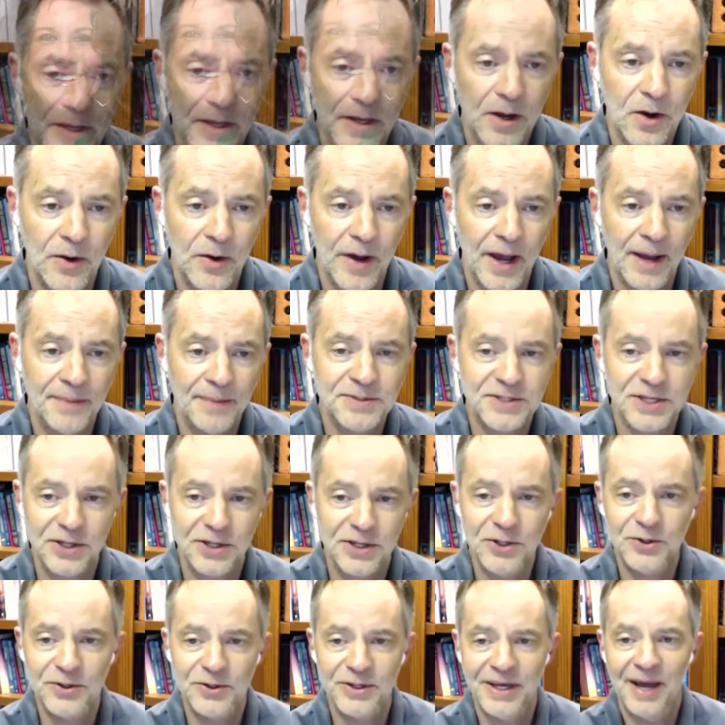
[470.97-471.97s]
Oh,
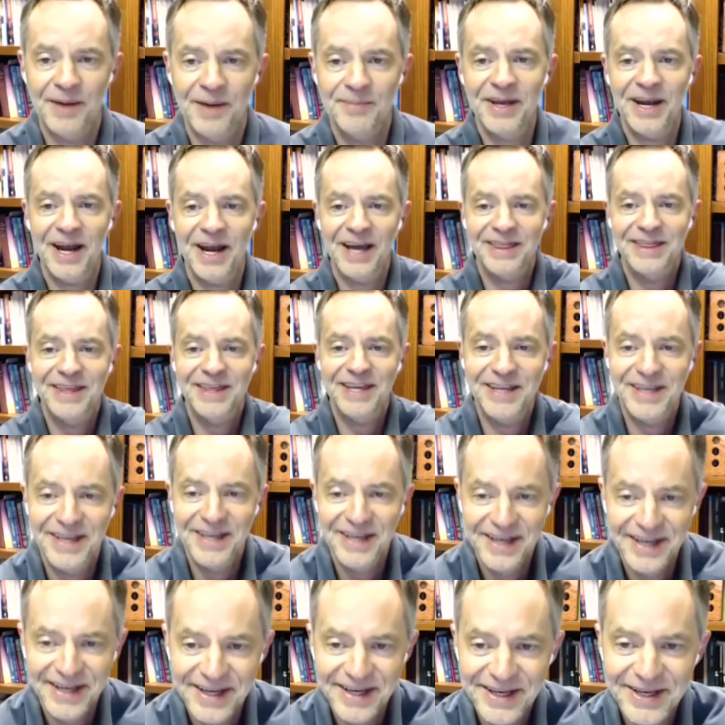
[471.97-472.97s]
absolutely. I mean, I think,
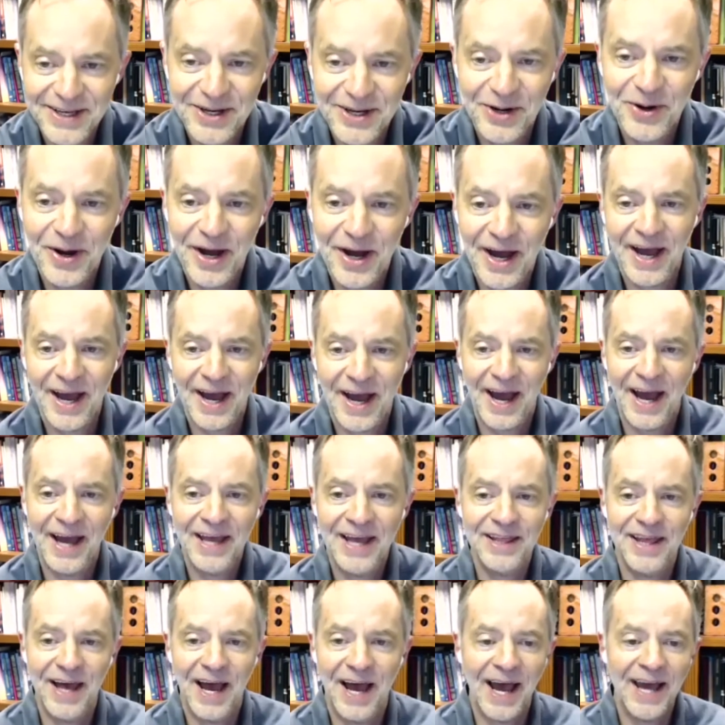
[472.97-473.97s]
you know,
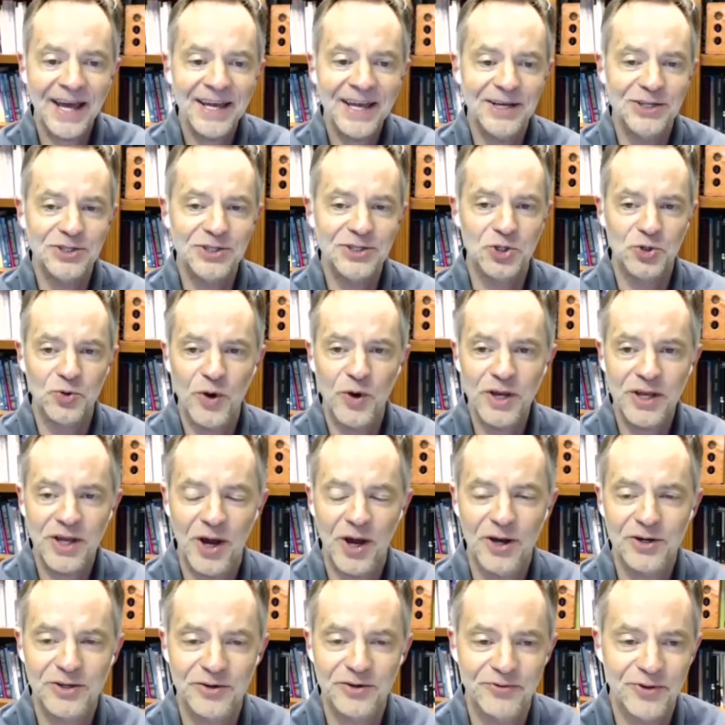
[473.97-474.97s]
I enjoy
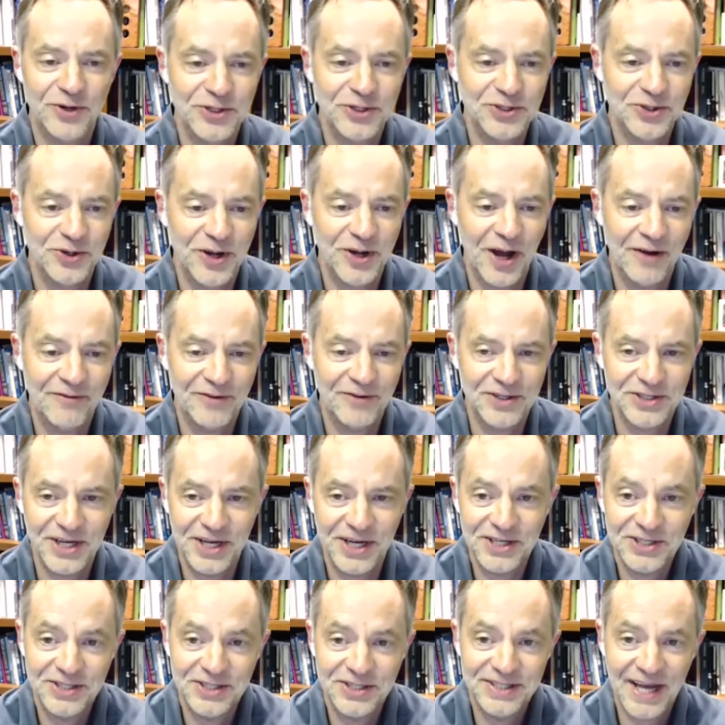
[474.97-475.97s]
controversial
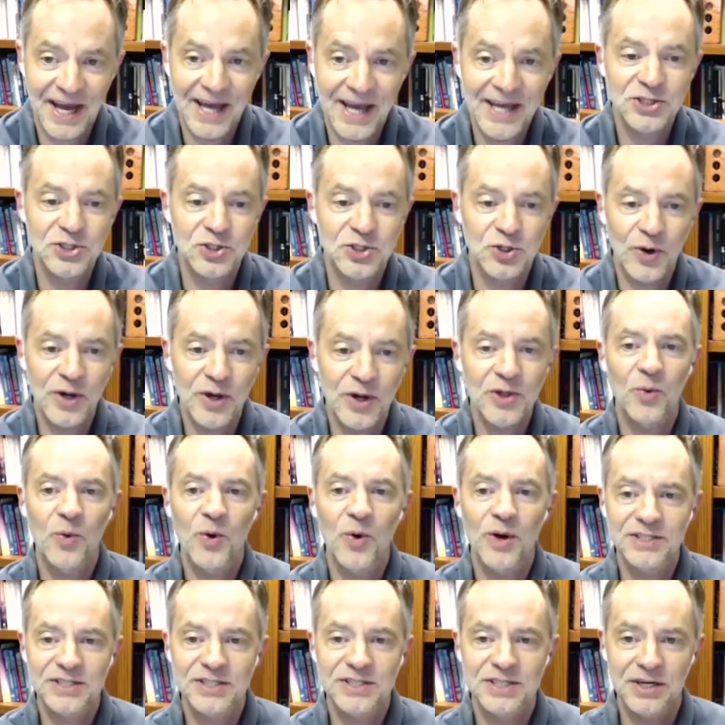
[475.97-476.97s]
conversations. I enjoy the
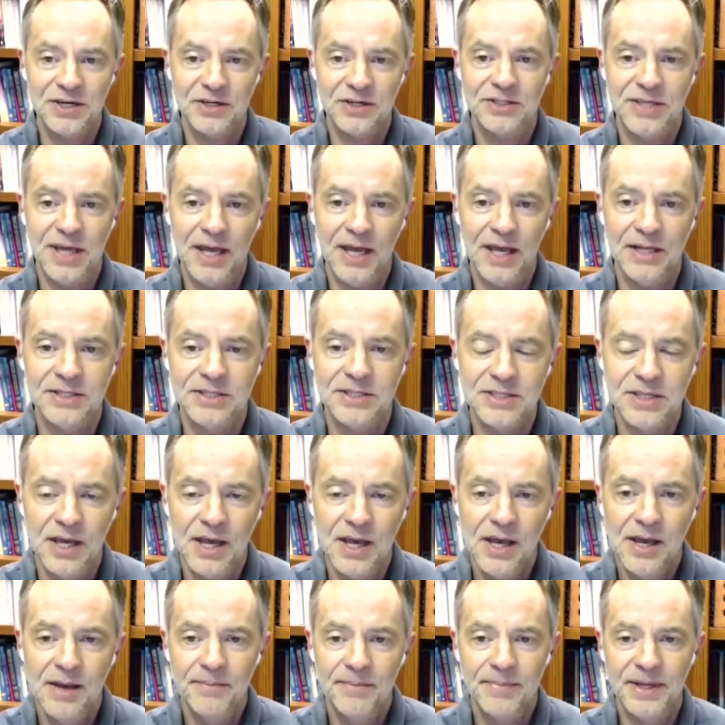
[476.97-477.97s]
ones that are tense
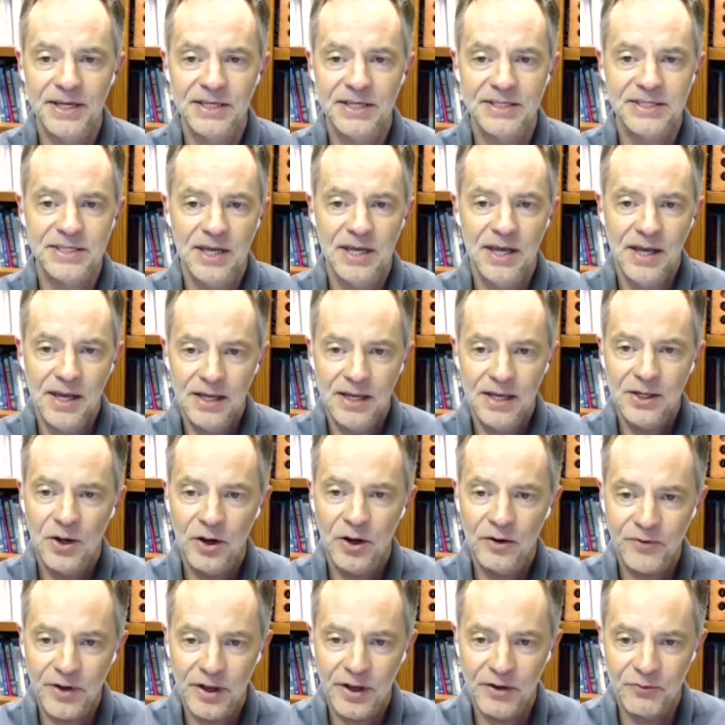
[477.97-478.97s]
because, you
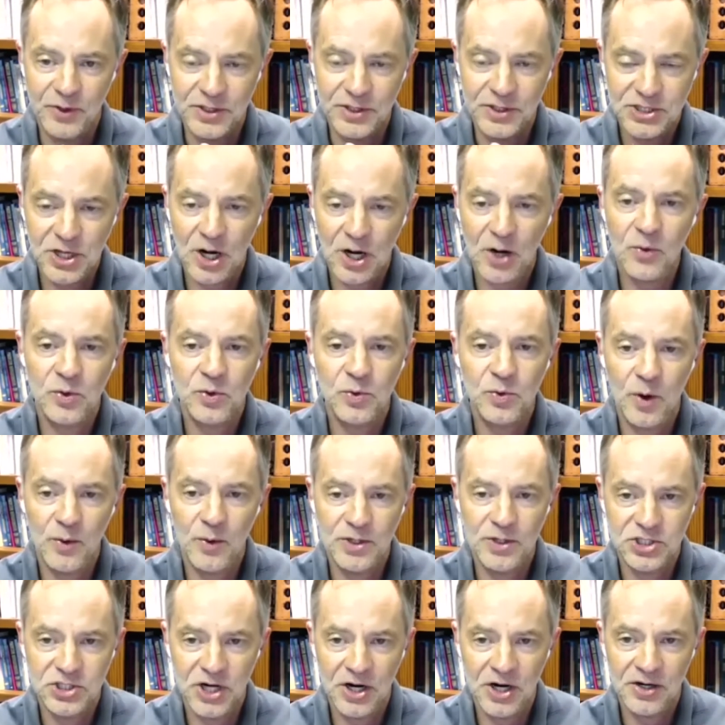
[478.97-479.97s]
know, if we start with what
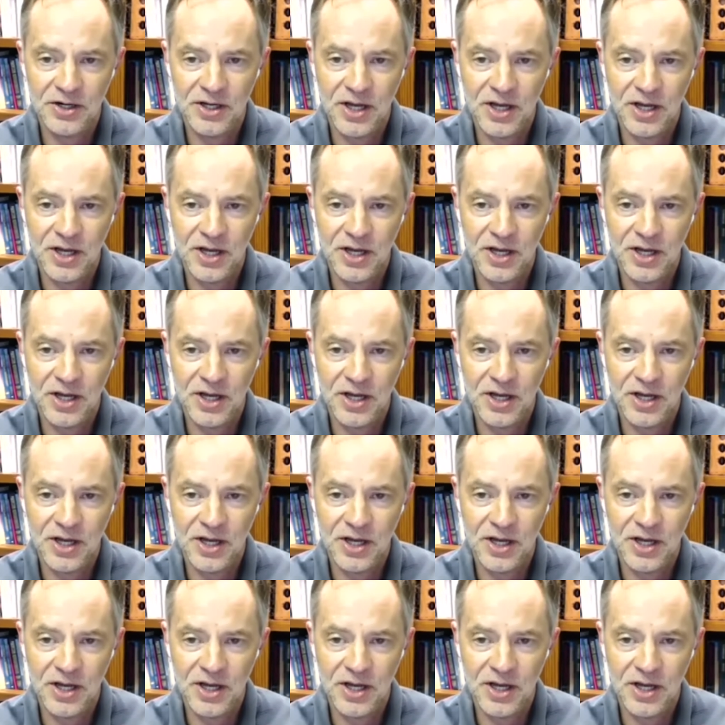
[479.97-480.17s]
we share in